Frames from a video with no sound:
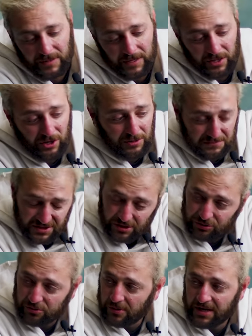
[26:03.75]
You know, I'm
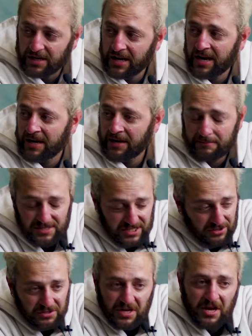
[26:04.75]
still 29. I'm
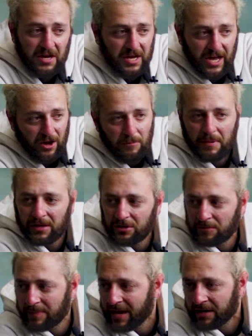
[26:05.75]
still young. I hope I
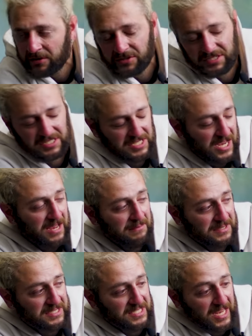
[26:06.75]
look back on this time
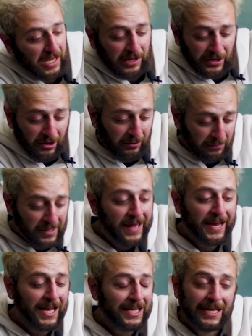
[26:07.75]
and say, you know, I'm
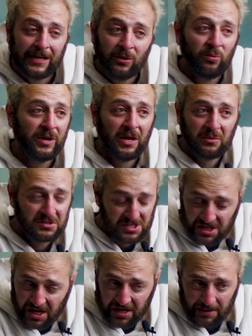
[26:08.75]
glad I did it when I
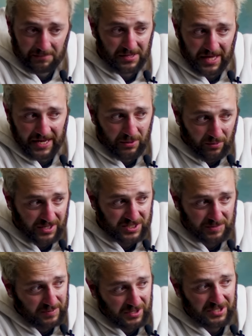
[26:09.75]
was young. I'm glad I
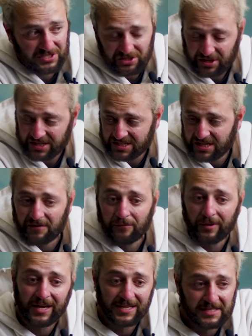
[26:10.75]
experienced all that stuff
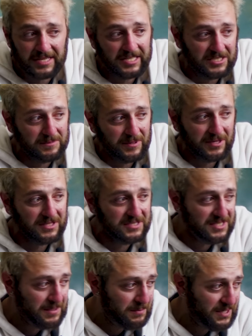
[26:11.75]
when I did
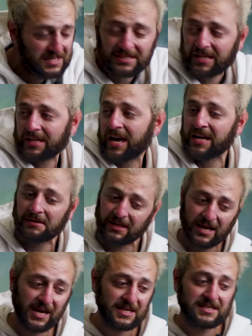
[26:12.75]
experience it because I, I,
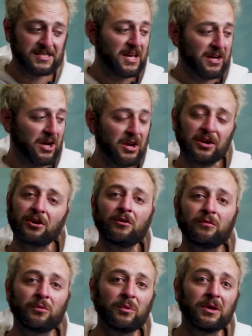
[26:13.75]
I could say I got it
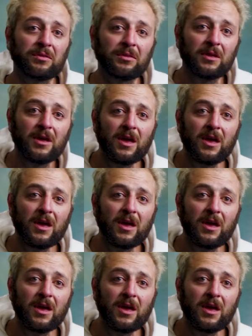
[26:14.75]
over with